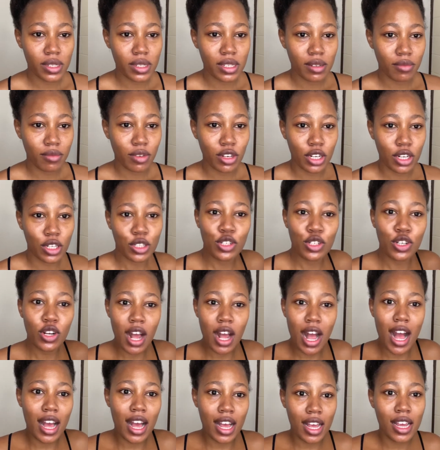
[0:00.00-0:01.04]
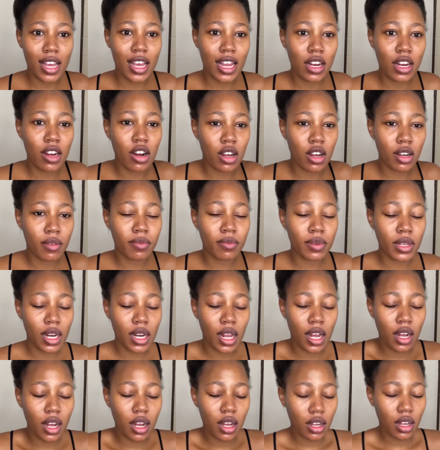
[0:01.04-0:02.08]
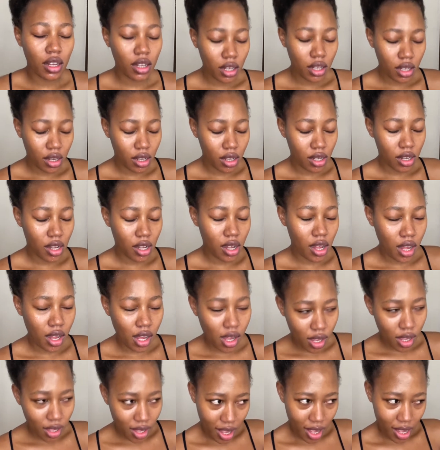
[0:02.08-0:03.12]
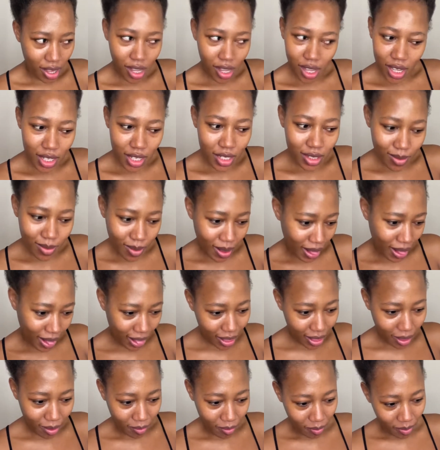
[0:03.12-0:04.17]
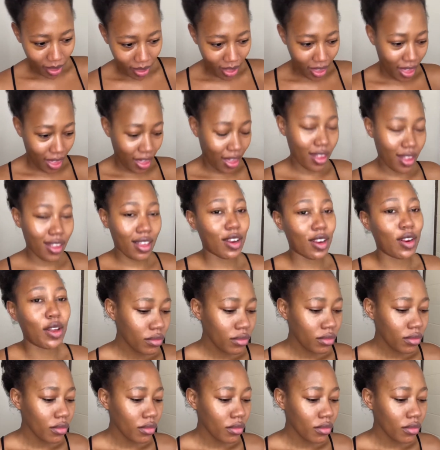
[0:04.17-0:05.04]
I'm gonna try and not be like, oh, hi guys, welcome back, you know.